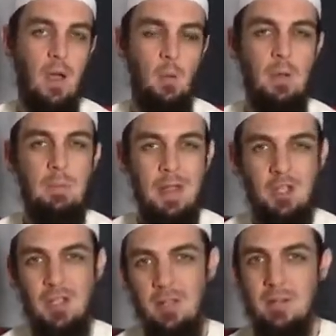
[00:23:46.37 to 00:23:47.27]
We
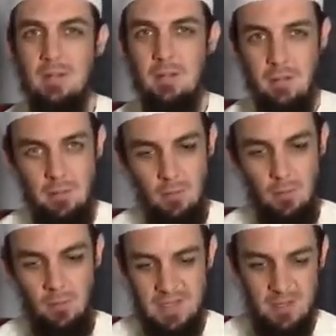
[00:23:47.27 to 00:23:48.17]
mentioned,
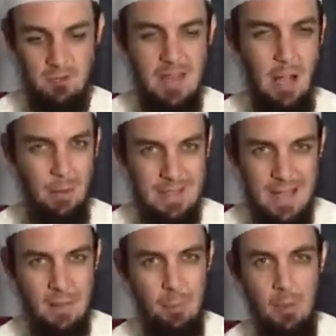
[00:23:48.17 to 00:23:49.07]
this is really our
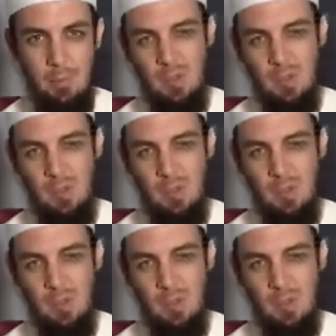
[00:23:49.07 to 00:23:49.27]
second point,